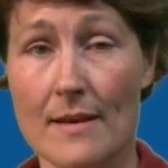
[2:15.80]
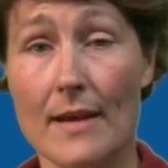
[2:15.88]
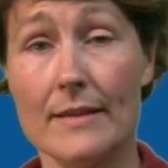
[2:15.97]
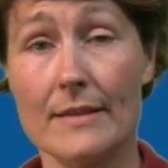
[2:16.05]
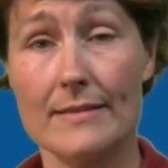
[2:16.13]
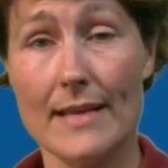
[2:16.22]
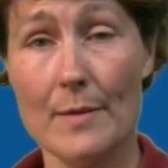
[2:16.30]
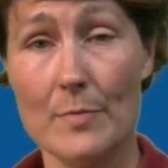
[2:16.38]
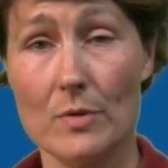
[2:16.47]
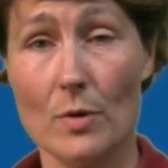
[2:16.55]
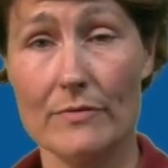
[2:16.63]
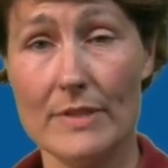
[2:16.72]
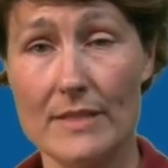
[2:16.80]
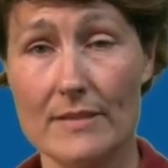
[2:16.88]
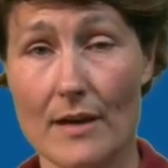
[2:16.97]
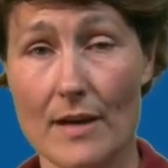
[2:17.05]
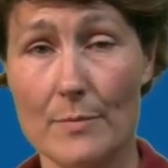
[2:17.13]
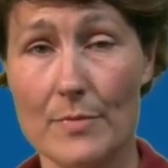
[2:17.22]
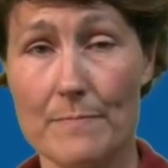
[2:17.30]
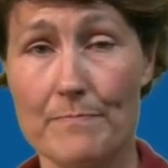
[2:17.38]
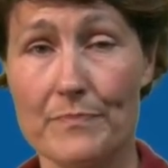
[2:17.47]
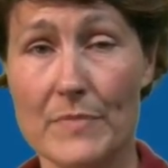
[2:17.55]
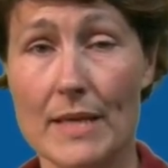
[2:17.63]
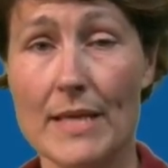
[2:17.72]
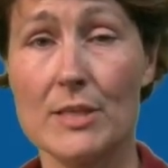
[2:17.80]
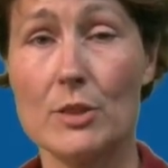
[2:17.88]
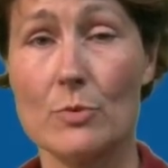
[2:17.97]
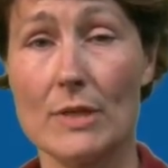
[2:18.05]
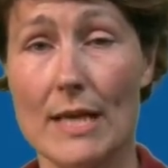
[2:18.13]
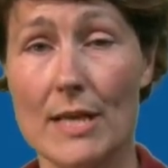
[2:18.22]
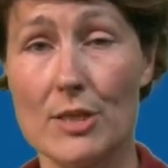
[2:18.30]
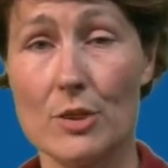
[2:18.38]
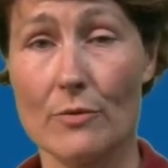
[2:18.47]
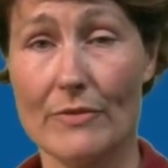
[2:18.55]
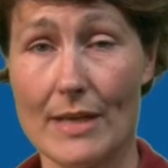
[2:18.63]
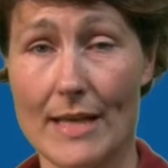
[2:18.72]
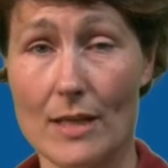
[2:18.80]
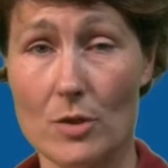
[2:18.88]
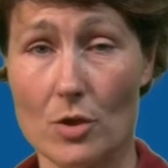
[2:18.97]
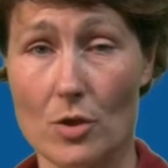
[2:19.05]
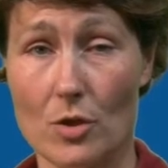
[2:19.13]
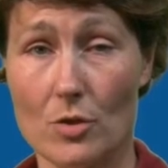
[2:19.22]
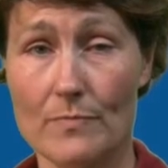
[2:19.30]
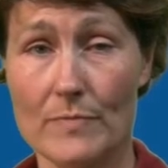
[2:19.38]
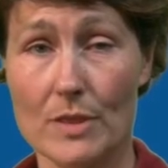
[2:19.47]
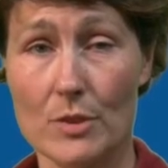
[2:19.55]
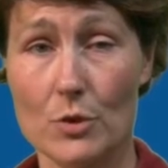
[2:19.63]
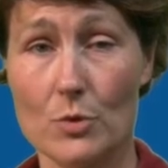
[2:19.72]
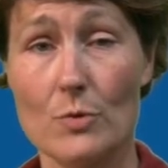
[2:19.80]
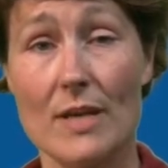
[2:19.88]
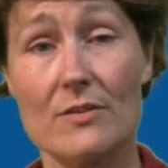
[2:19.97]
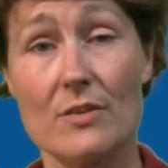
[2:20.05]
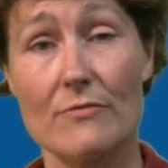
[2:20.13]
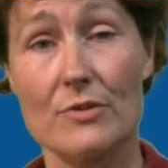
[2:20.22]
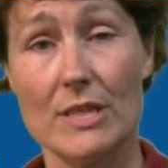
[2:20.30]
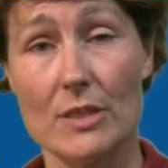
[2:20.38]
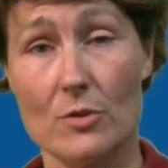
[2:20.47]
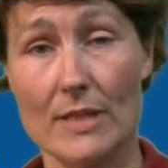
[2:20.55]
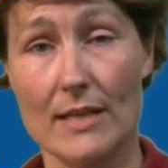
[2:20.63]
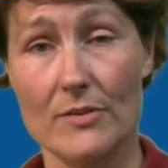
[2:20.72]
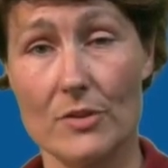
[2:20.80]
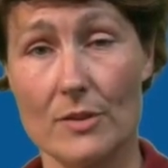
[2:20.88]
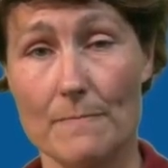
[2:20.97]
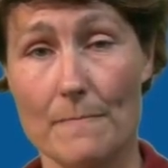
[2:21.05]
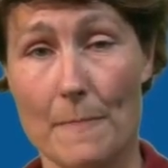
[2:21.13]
An example of this type is the relation of alcohol to esophageal cancer.